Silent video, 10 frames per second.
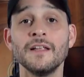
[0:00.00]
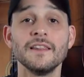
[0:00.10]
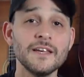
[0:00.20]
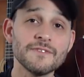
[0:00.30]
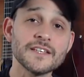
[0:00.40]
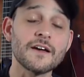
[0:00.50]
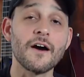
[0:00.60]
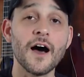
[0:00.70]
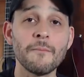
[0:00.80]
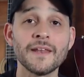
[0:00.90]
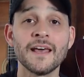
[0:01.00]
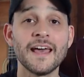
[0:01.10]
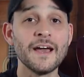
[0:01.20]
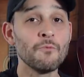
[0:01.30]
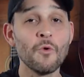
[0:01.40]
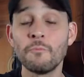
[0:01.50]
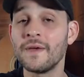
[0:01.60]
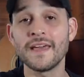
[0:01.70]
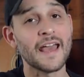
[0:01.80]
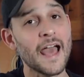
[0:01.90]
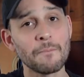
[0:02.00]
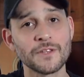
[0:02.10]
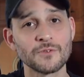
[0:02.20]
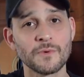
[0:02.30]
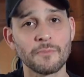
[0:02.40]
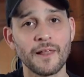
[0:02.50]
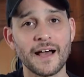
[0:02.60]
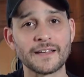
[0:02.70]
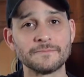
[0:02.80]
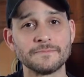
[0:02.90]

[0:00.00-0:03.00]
leave us a comment and we'll be happy to reply.